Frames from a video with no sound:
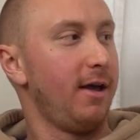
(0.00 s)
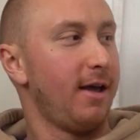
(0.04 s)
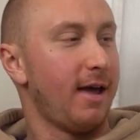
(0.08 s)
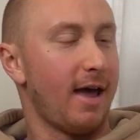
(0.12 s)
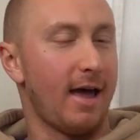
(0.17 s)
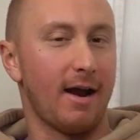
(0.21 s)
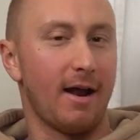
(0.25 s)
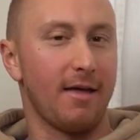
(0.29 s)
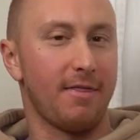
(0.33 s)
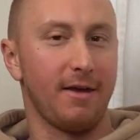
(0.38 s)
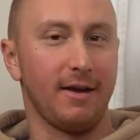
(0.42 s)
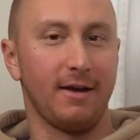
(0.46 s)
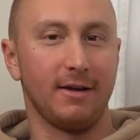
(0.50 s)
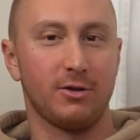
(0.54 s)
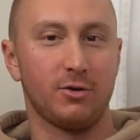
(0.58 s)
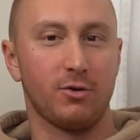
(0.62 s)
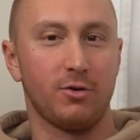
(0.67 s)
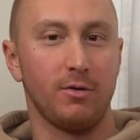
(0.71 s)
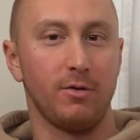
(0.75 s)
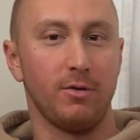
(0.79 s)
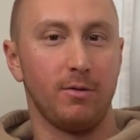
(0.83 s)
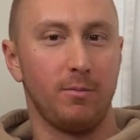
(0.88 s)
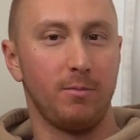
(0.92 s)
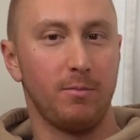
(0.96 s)
And I think it's
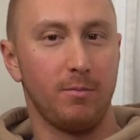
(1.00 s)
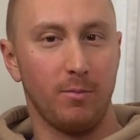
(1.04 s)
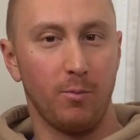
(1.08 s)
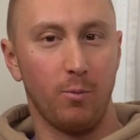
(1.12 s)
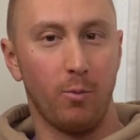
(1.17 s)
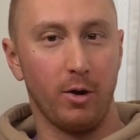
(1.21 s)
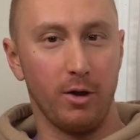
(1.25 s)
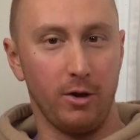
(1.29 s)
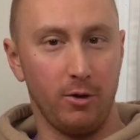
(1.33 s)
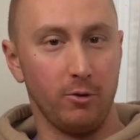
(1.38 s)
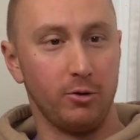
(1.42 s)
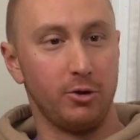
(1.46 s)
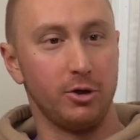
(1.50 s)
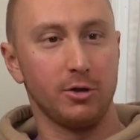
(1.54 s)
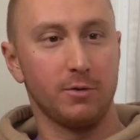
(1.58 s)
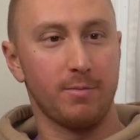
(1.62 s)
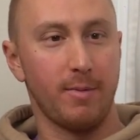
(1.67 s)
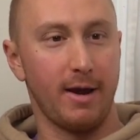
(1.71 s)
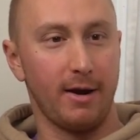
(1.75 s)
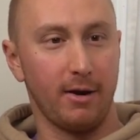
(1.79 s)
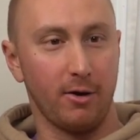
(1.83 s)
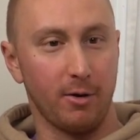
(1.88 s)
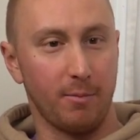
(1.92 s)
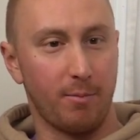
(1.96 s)
what you just
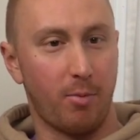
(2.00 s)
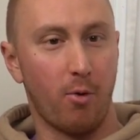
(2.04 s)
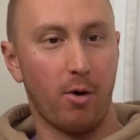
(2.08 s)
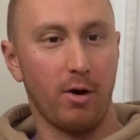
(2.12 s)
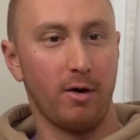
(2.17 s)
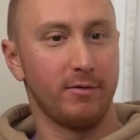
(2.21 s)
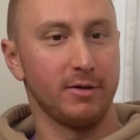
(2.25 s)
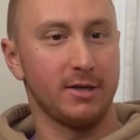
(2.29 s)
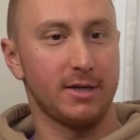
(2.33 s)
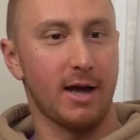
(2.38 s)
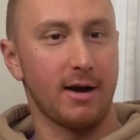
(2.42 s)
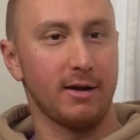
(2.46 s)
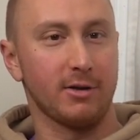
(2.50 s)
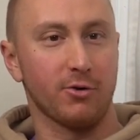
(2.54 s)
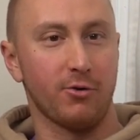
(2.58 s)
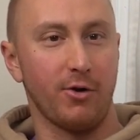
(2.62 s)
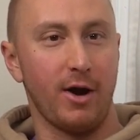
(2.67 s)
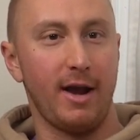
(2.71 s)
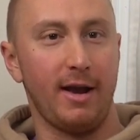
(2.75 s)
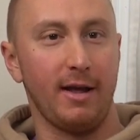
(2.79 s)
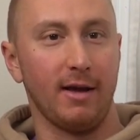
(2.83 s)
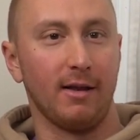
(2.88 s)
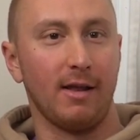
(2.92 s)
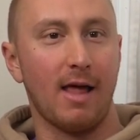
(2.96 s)
made a good point of, is that it's
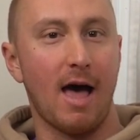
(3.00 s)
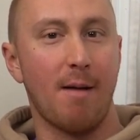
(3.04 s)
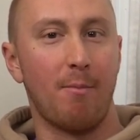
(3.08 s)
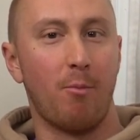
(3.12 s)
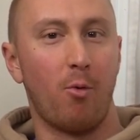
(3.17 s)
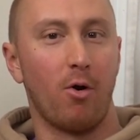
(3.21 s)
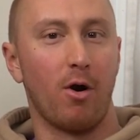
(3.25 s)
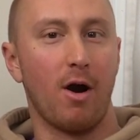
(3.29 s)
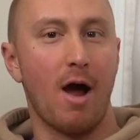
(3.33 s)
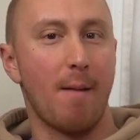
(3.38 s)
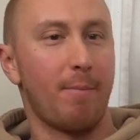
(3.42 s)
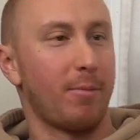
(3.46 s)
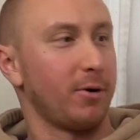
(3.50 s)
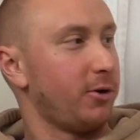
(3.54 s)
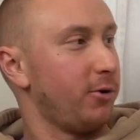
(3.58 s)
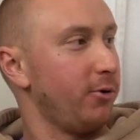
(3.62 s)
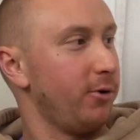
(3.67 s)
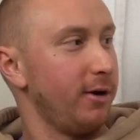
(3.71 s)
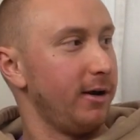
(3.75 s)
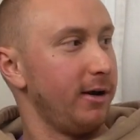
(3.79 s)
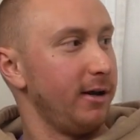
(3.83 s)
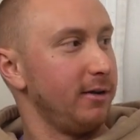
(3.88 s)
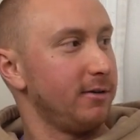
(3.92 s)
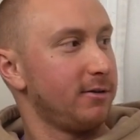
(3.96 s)
creating a lot more
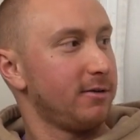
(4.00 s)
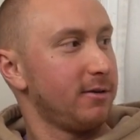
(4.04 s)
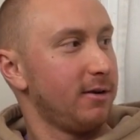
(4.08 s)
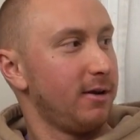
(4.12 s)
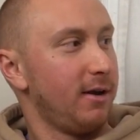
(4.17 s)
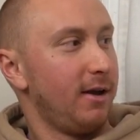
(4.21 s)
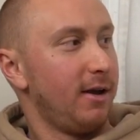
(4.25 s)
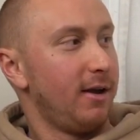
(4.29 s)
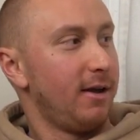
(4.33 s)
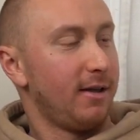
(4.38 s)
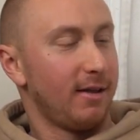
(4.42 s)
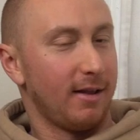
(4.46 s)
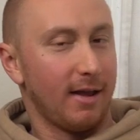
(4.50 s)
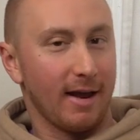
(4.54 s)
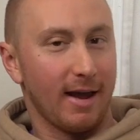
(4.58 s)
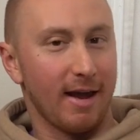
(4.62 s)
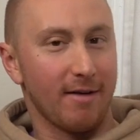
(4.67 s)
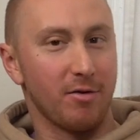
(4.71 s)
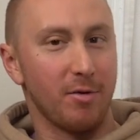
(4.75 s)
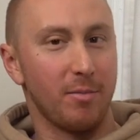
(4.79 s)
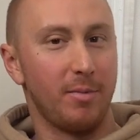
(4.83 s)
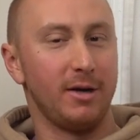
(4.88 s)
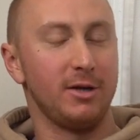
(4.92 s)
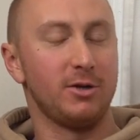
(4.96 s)
opportunities. Yeah. Like
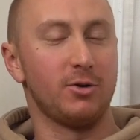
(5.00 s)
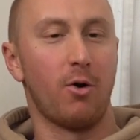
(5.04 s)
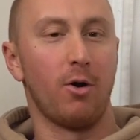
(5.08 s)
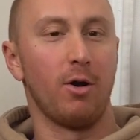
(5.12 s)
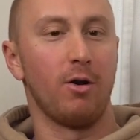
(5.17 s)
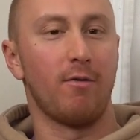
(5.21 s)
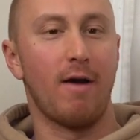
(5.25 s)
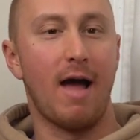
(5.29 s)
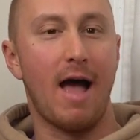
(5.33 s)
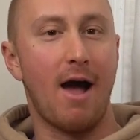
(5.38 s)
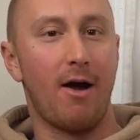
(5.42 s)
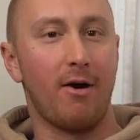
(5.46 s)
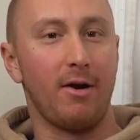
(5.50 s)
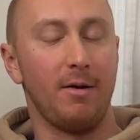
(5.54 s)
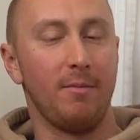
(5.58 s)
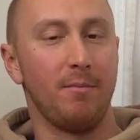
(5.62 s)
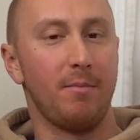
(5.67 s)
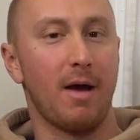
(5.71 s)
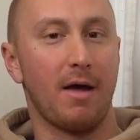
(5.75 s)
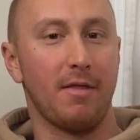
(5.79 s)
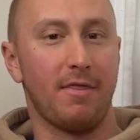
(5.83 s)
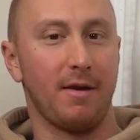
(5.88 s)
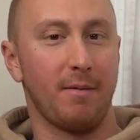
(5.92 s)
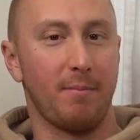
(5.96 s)
everybody's all around, and
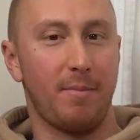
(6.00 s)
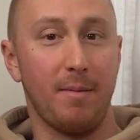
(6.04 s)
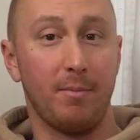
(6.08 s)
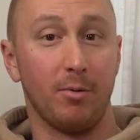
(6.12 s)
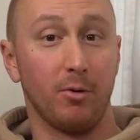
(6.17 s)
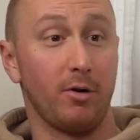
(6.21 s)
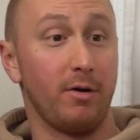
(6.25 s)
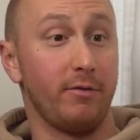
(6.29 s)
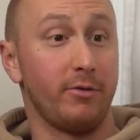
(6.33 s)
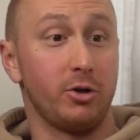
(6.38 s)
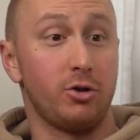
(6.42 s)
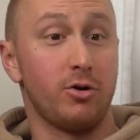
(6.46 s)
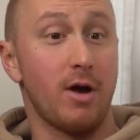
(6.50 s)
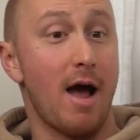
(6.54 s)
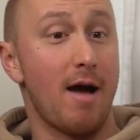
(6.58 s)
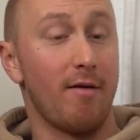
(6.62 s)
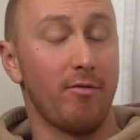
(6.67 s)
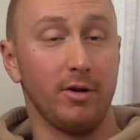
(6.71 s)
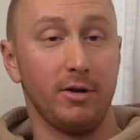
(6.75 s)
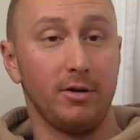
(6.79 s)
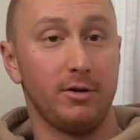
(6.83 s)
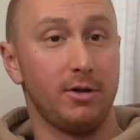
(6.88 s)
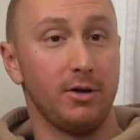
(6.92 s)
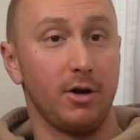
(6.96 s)
I think people are even
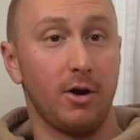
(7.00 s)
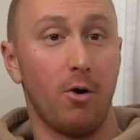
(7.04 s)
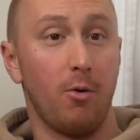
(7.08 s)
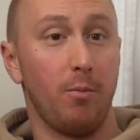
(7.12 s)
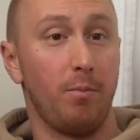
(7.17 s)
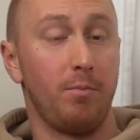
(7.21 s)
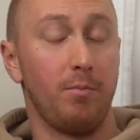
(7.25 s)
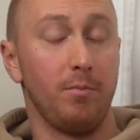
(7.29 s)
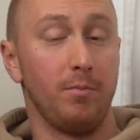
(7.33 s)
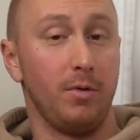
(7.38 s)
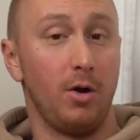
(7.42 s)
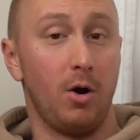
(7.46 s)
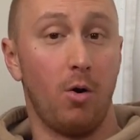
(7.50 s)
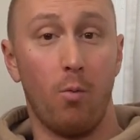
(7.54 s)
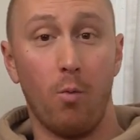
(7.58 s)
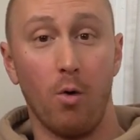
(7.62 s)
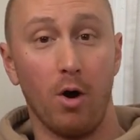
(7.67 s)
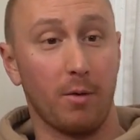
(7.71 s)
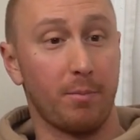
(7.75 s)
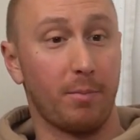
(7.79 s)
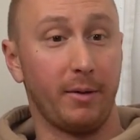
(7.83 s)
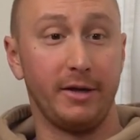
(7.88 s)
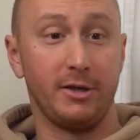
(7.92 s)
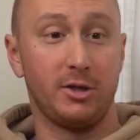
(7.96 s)
traveling to go, you know,
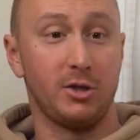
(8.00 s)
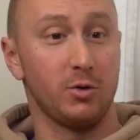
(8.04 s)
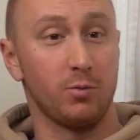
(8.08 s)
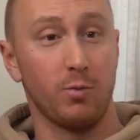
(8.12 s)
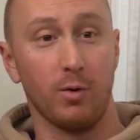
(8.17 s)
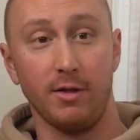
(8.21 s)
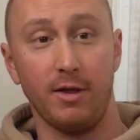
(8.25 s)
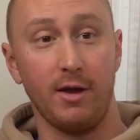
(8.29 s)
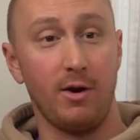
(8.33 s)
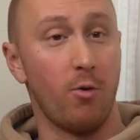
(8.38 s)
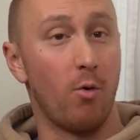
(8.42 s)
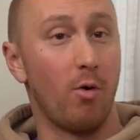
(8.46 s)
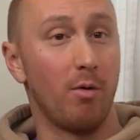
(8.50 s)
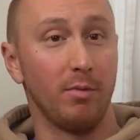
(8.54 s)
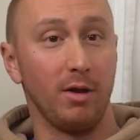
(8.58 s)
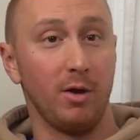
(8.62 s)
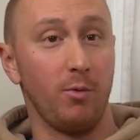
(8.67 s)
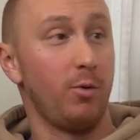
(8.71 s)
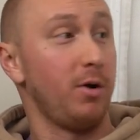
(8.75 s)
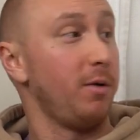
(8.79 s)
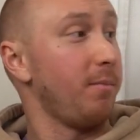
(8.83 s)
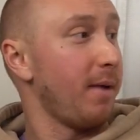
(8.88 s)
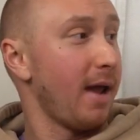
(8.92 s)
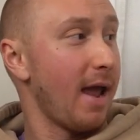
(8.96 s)
work places where they normally
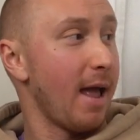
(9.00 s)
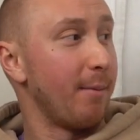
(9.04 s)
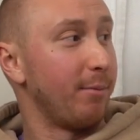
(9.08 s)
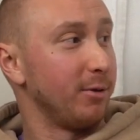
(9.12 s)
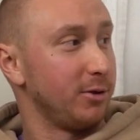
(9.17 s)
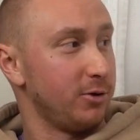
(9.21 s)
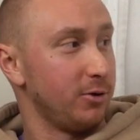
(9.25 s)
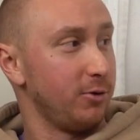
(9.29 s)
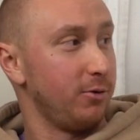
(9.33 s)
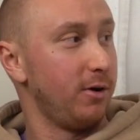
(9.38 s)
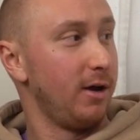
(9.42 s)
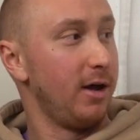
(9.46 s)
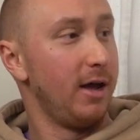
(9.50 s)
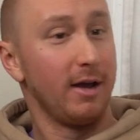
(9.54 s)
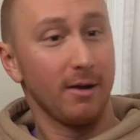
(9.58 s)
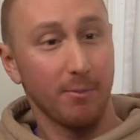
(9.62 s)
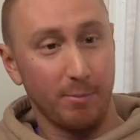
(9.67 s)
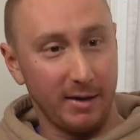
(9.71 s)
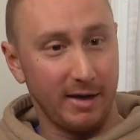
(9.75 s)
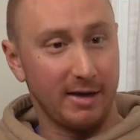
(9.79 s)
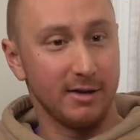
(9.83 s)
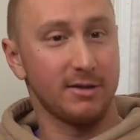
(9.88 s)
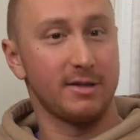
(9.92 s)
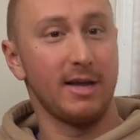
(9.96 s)
wouldn't be able to
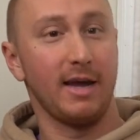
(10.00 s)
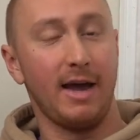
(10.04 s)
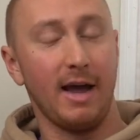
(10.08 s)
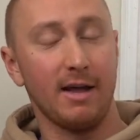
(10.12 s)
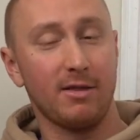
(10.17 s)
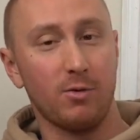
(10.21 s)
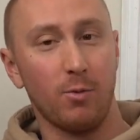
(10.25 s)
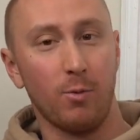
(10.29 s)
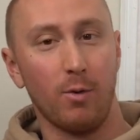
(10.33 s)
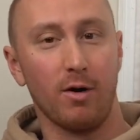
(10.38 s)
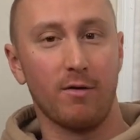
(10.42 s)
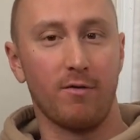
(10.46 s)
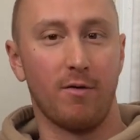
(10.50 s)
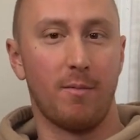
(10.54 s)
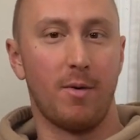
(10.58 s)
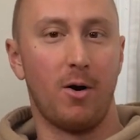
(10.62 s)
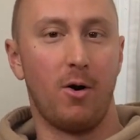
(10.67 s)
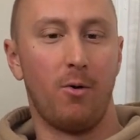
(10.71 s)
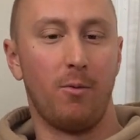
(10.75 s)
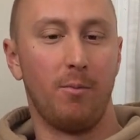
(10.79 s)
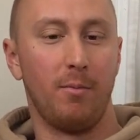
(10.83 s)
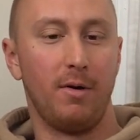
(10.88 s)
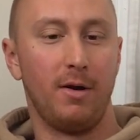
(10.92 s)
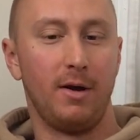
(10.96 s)
because they get to work from
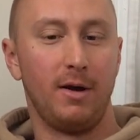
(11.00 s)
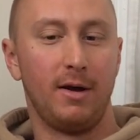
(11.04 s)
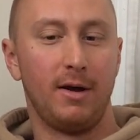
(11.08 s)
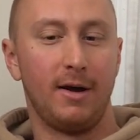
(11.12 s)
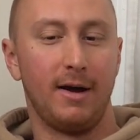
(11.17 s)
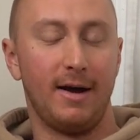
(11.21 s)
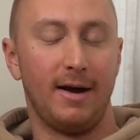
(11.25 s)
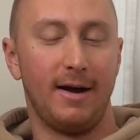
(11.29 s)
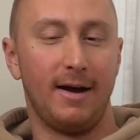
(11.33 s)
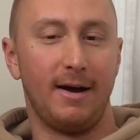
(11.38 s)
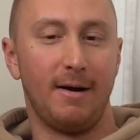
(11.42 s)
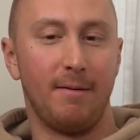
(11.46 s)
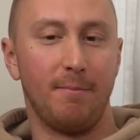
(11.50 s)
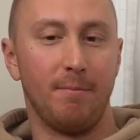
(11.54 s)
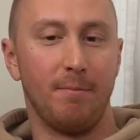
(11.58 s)
home. Yeah.